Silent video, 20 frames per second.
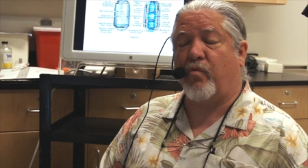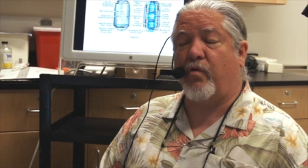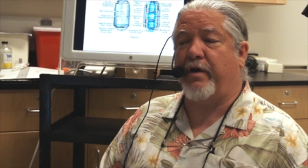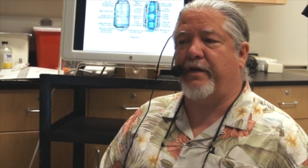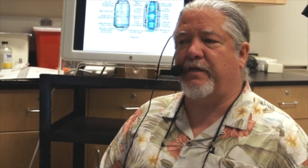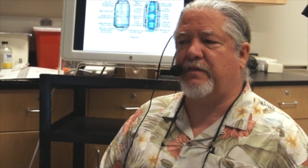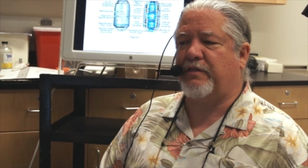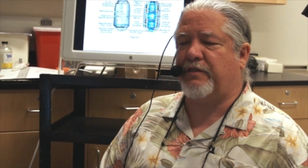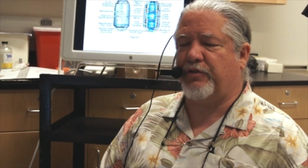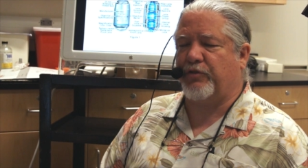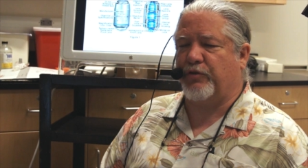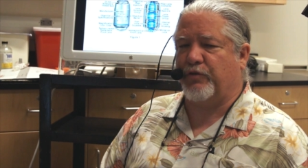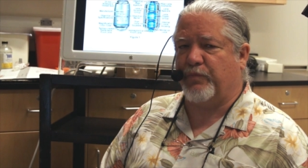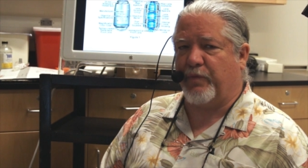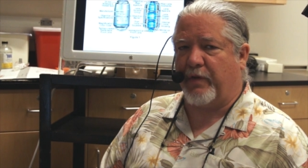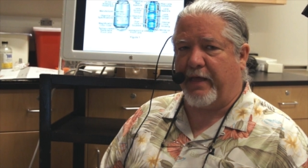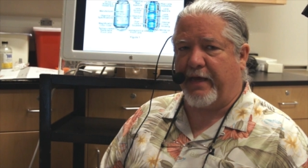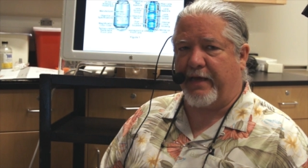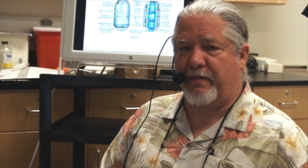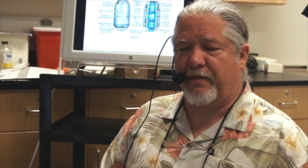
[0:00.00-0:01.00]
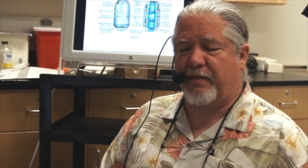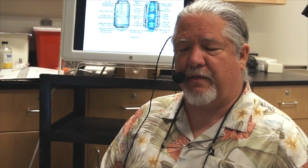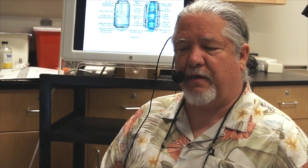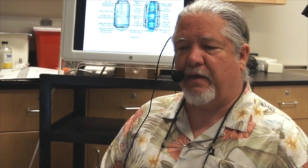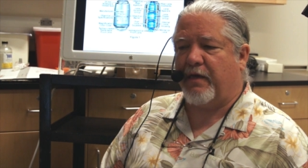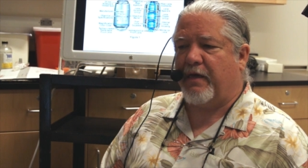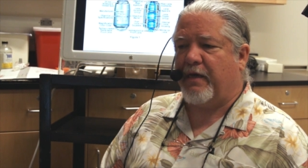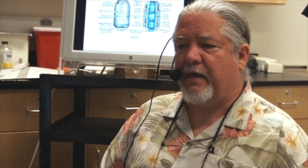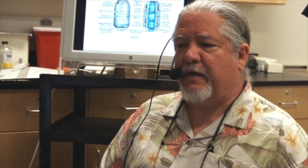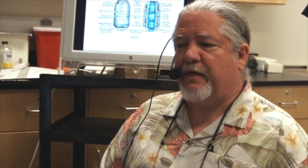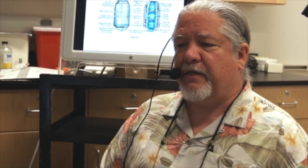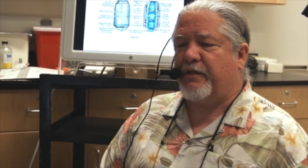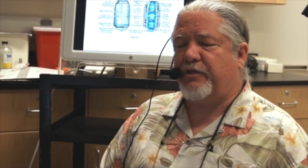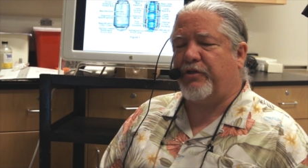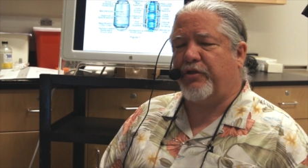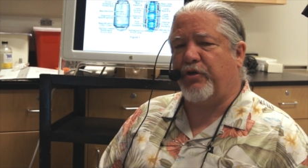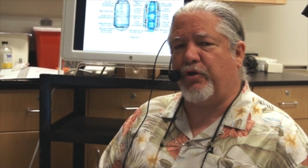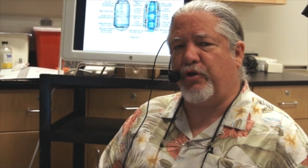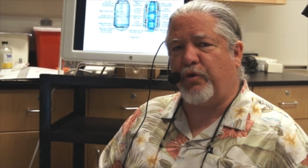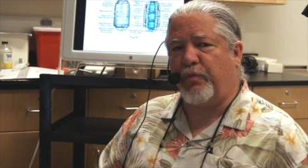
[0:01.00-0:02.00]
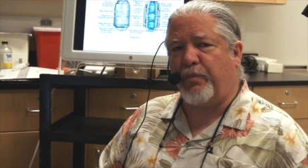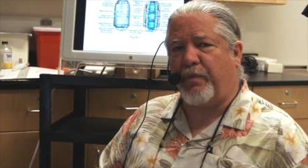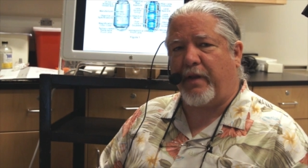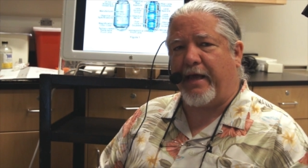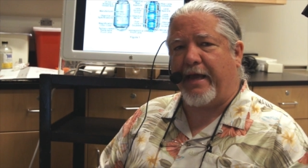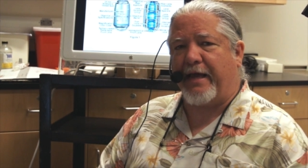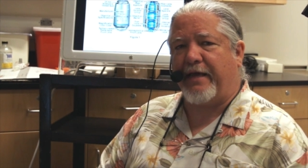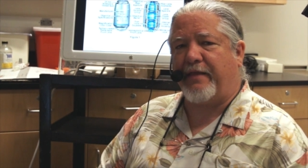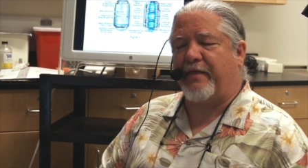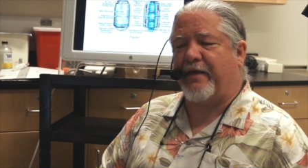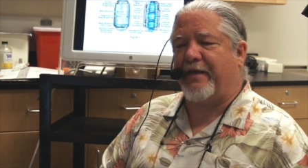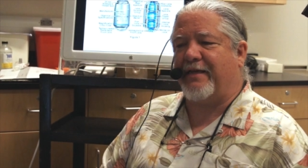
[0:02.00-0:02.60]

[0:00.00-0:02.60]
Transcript: What is tube length? Tube length